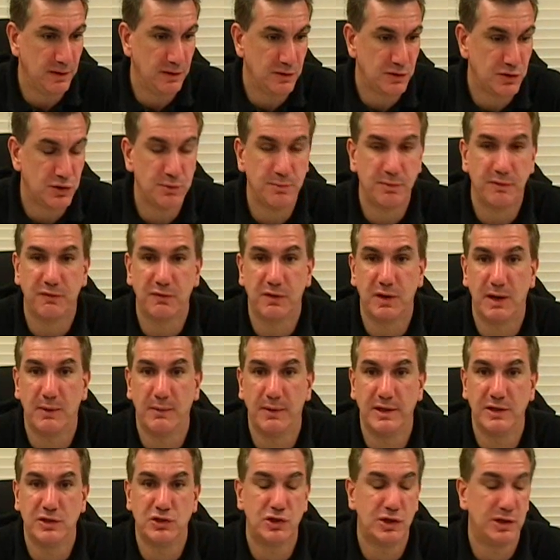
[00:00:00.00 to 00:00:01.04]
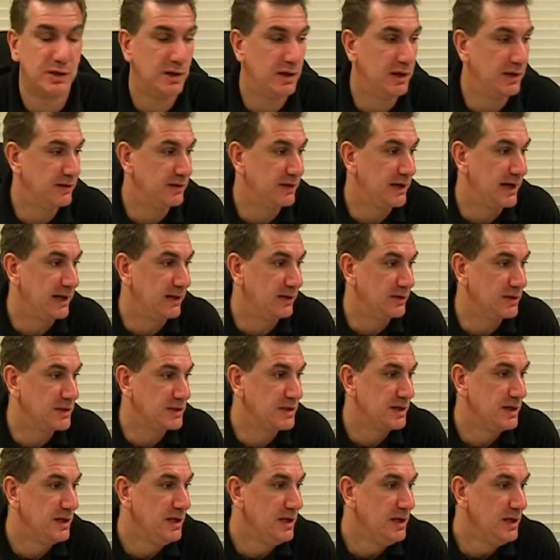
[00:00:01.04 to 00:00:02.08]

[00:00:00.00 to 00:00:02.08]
super flyweight titleist,